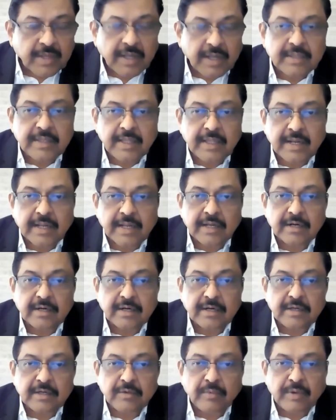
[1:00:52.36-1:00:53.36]
And there
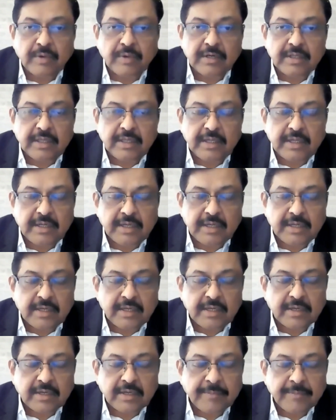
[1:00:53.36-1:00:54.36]
are even
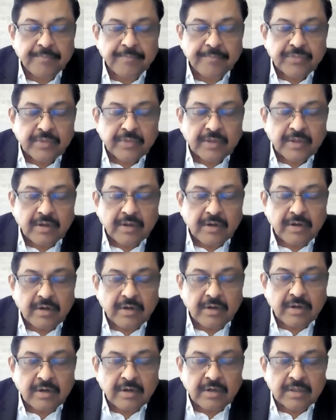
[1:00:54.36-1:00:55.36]
the
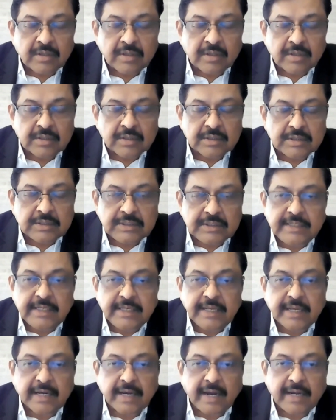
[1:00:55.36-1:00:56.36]

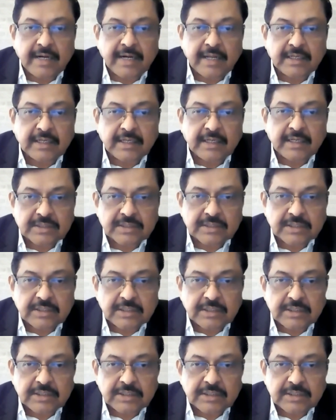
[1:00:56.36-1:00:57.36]
CEA guidelines,
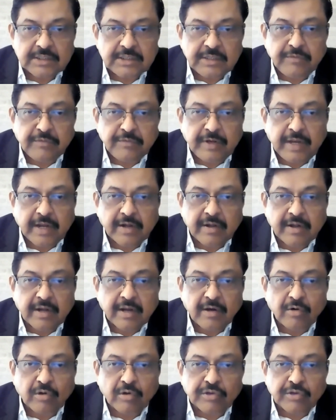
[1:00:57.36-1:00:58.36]
Chief
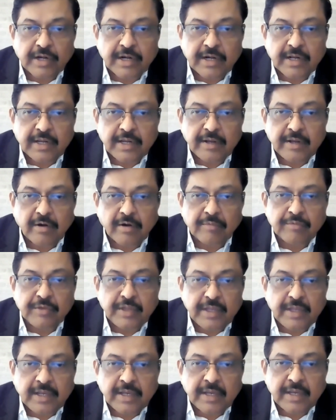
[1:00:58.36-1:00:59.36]
Electrical Authority of
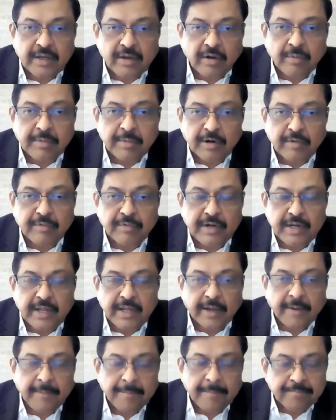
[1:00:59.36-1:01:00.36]
the Government of
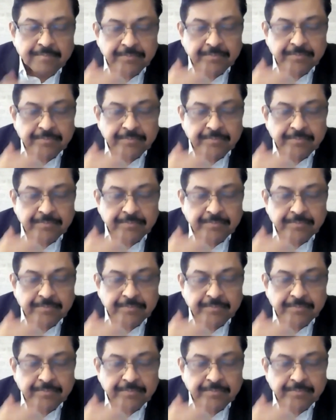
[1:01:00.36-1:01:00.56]
India.